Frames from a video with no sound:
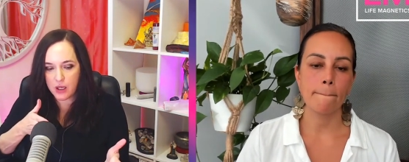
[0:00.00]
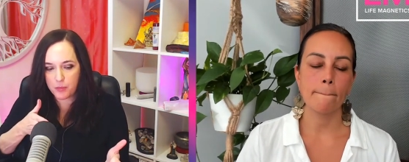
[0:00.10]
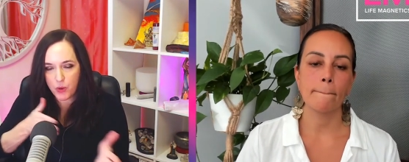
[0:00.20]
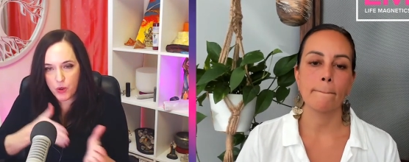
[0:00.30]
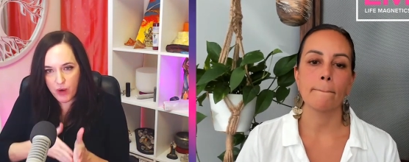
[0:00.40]

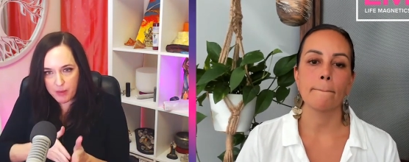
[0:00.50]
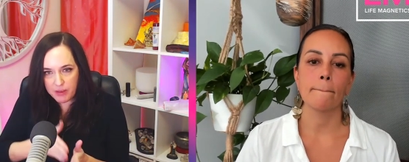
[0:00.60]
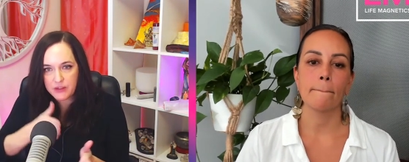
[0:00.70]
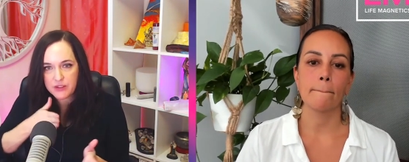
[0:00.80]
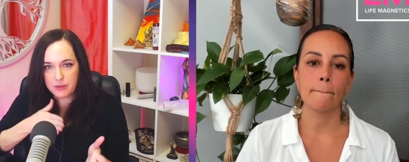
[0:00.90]
Speaker 1: uh,
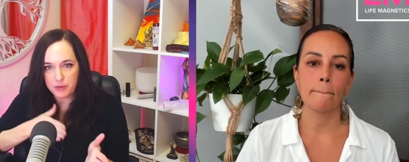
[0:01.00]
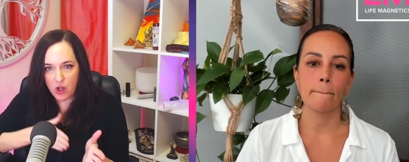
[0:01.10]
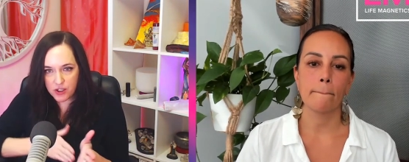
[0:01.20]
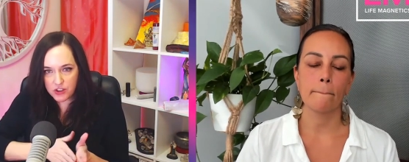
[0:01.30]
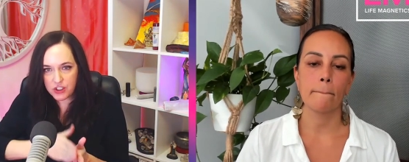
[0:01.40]
programming the
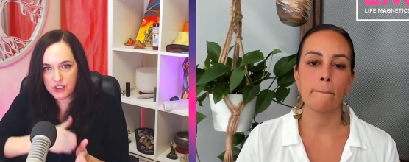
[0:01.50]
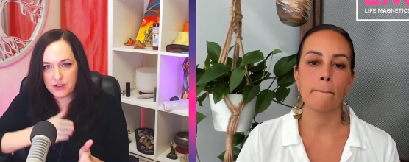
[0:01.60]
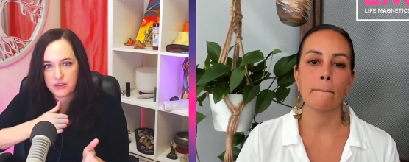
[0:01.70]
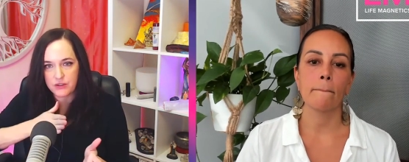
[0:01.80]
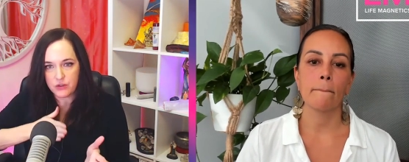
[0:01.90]

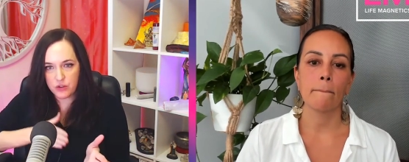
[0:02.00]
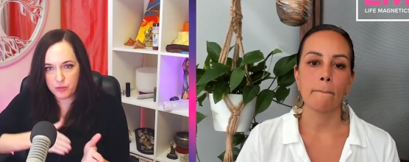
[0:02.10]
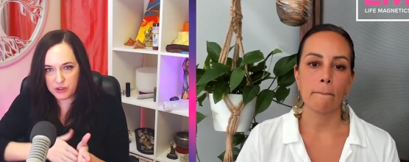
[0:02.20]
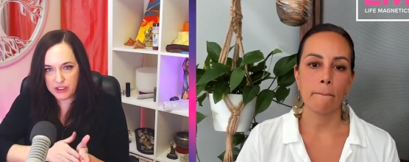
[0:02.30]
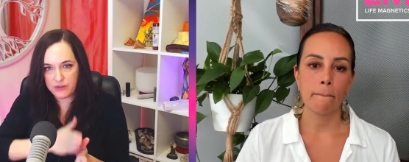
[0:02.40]
subconscious to
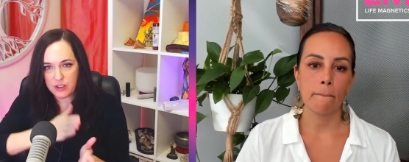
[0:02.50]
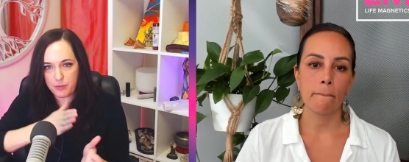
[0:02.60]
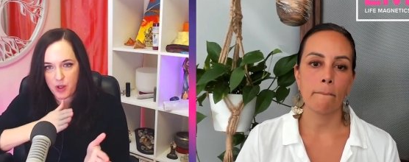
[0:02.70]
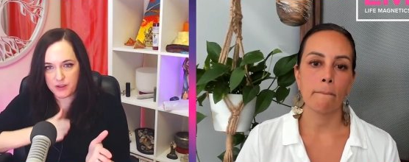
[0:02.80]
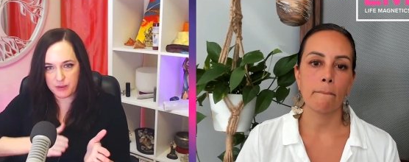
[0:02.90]
the belief
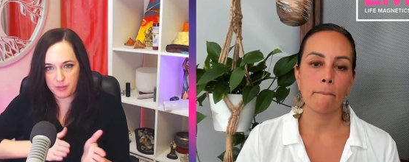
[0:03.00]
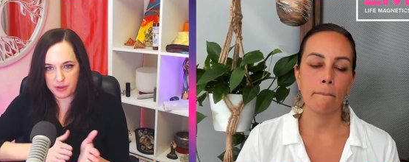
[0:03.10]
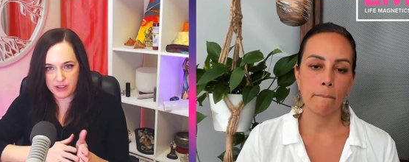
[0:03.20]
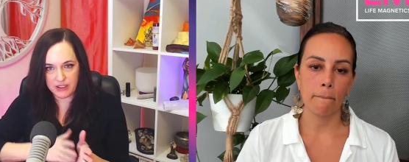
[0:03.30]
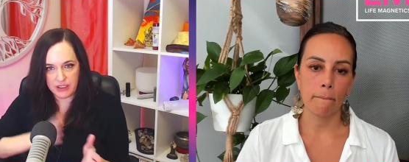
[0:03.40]
in the
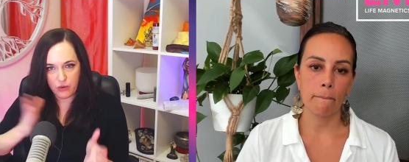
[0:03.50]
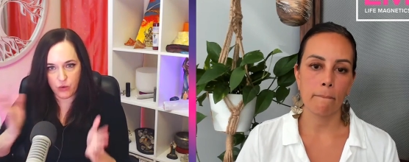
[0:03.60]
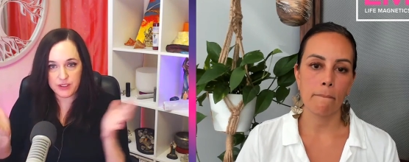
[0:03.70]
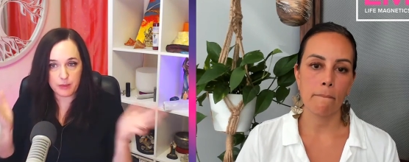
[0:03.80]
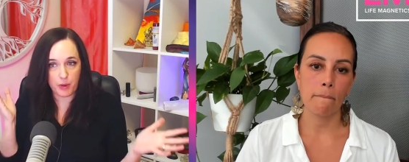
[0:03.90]
possibility,
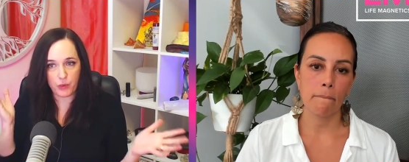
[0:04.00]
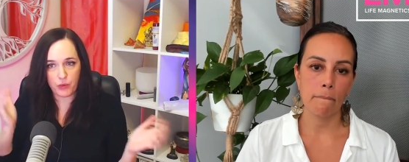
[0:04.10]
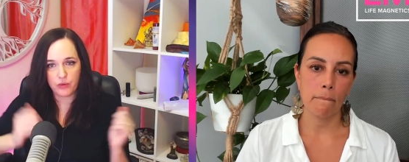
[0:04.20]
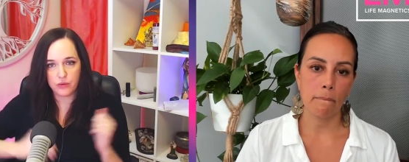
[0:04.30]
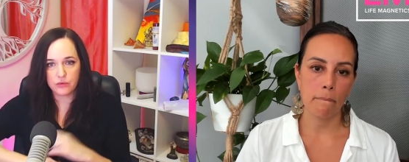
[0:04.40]
or is it
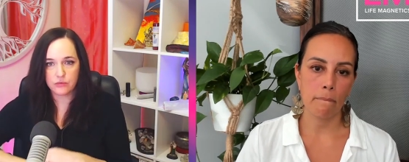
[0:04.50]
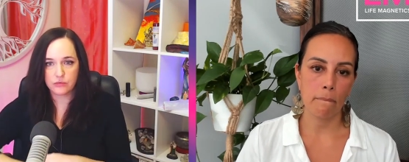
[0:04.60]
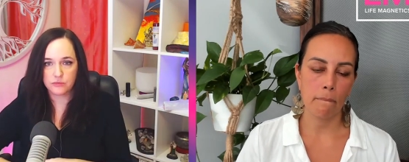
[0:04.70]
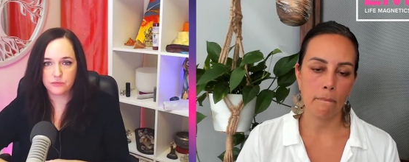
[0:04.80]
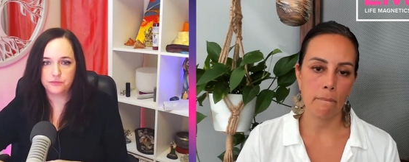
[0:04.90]
both?
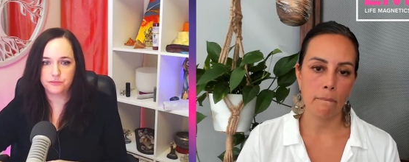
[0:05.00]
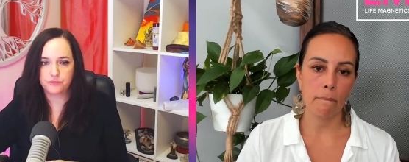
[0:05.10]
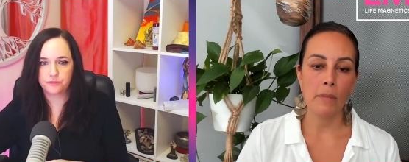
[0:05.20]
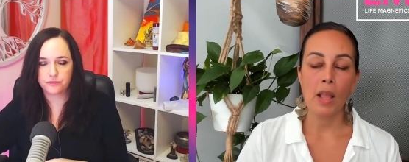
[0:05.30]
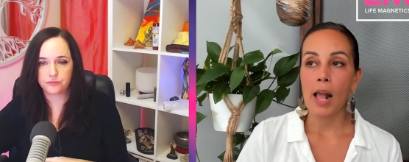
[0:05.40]

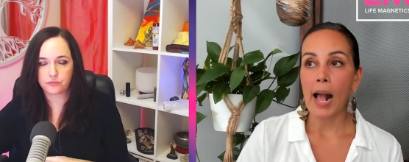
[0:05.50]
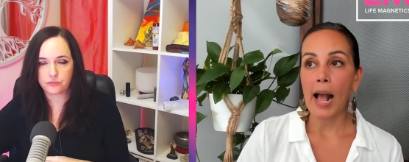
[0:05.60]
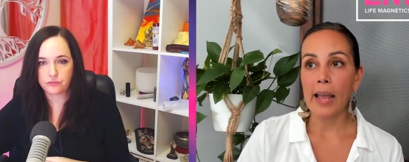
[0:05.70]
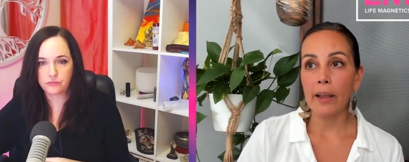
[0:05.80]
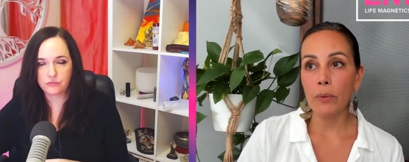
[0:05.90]

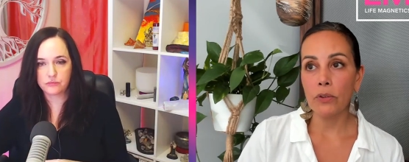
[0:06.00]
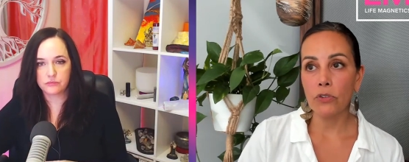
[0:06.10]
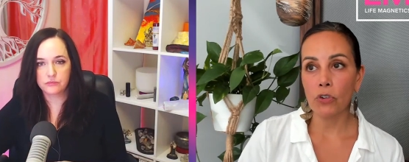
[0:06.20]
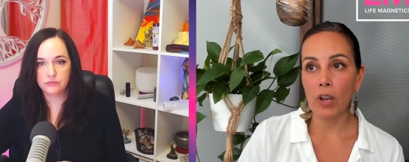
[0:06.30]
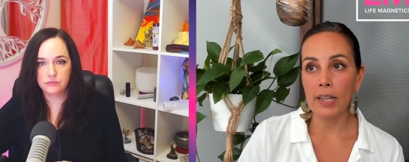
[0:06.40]
Speaker 2: I
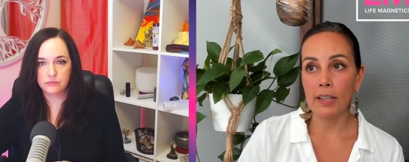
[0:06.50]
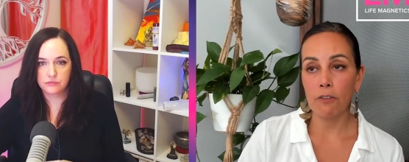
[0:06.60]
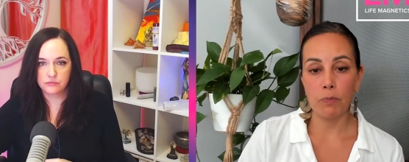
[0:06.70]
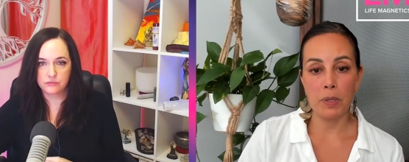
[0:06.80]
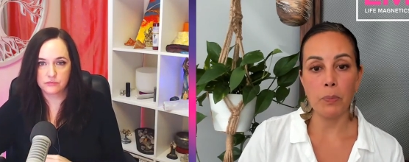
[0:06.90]
always try to
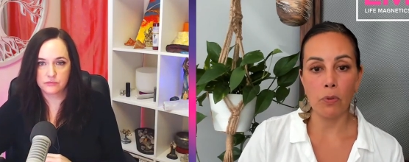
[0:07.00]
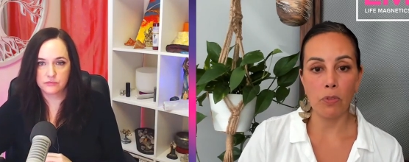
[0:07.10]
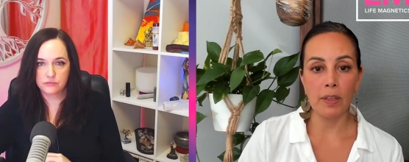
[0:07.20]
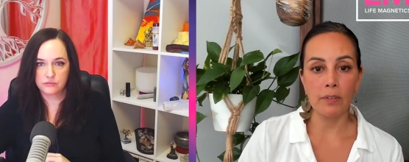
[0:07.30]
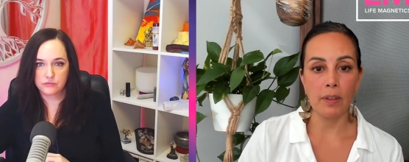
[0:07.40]
give people
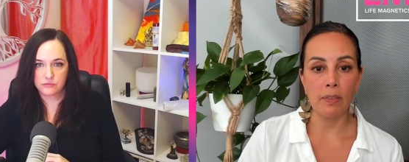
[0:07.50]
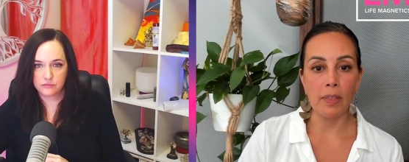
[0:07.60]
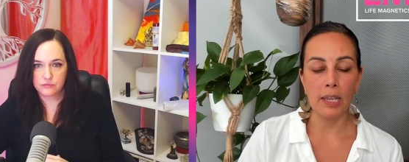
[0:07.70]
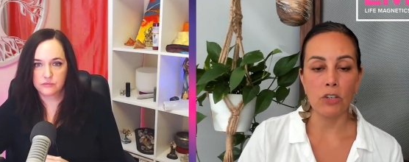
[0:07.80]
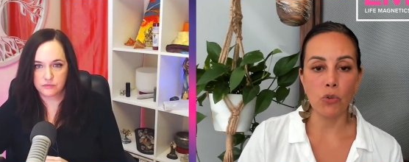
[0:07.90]
things that
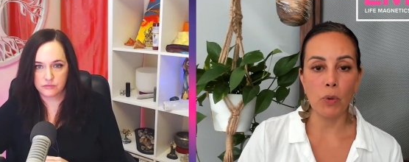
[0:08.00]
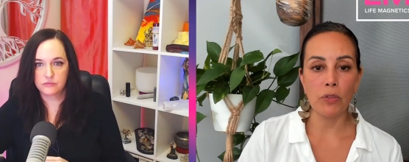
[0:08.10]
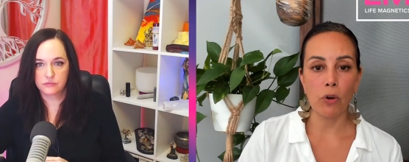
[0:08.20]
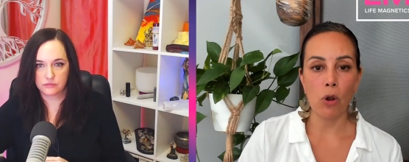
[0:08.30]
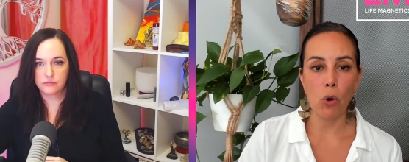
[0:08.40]
they can do
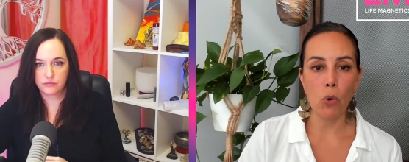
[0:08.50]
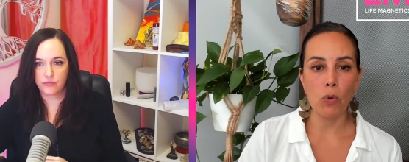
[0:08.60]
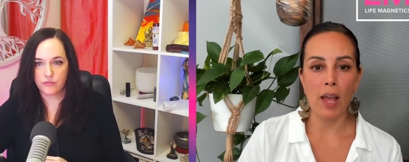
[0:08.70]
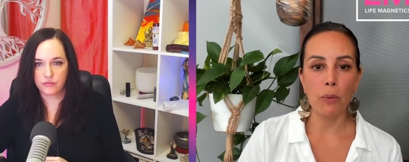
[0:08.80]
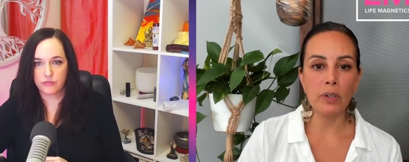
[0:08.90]
on their
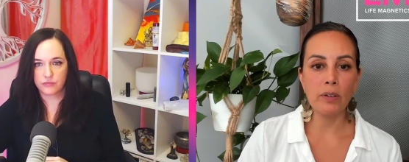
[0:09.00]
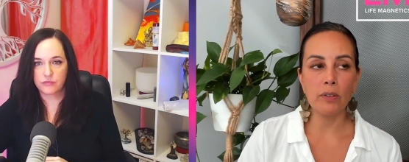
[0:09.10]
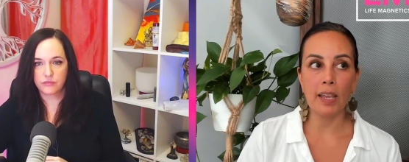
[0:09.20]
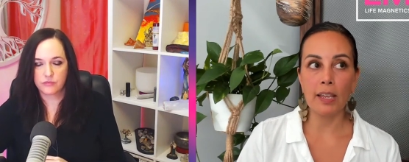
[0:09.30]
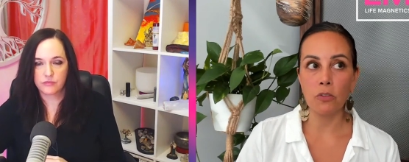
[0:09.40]
own. I
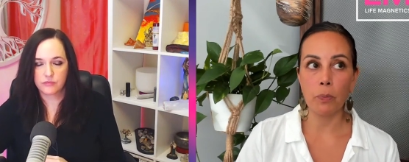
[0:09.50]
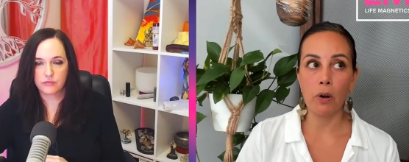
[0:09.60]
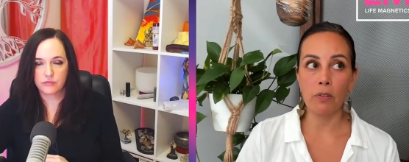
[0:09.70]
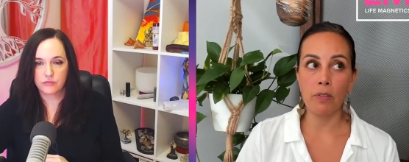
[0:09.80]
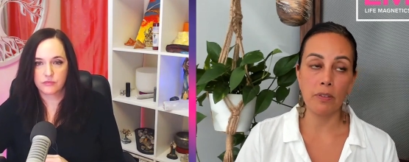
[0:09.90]
wouldn't say it's
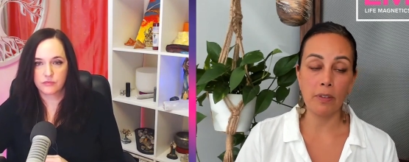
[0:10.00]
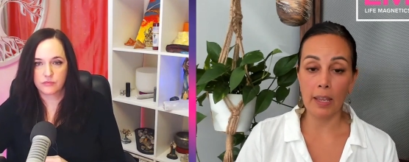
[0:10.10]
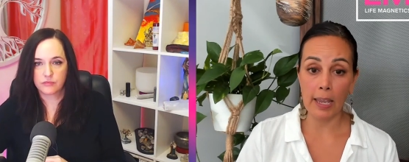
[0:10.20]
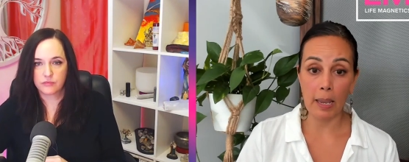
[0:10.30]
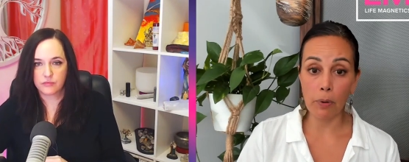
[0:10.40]
part of the
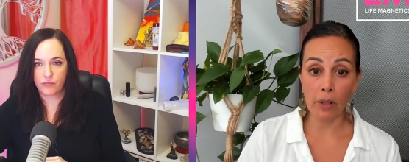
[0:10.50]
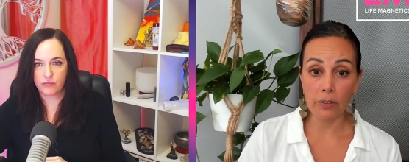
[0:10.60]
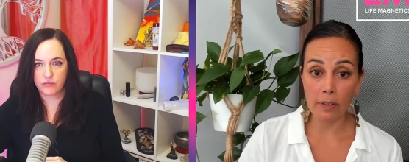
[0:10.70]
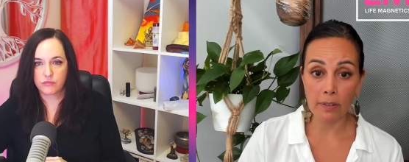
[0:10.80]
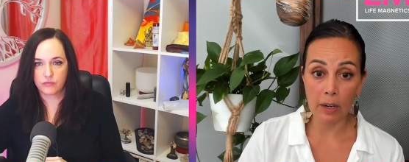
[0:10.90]
Psych-K
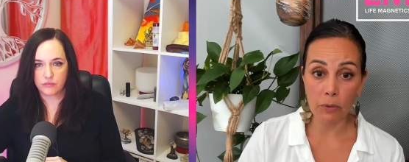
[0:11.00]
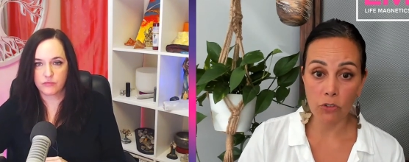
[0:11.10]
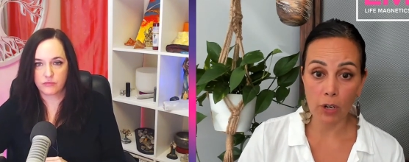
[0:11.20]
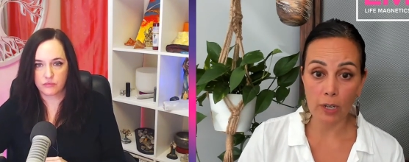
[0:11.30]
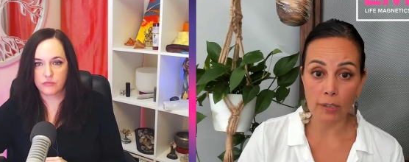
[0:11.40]
process that I
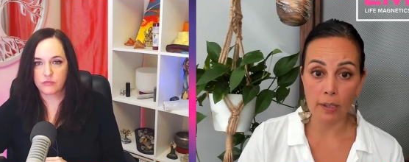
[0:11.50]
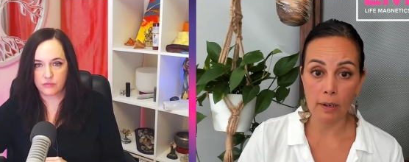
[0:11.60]
was trained